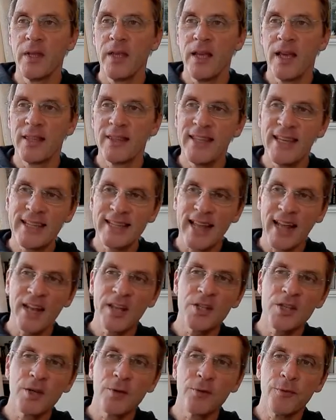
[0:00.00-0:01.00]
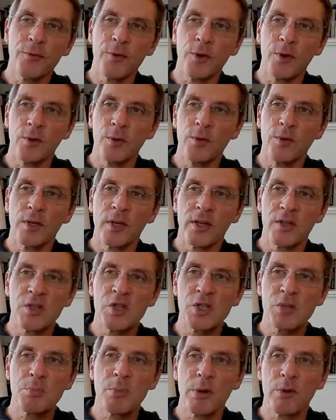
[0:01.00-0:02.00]
And the analogy of food and
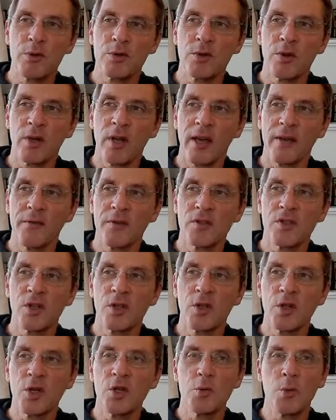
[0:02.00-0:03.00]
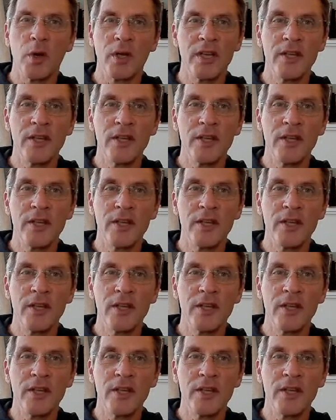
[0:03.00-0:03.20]
spiritual life is a good one.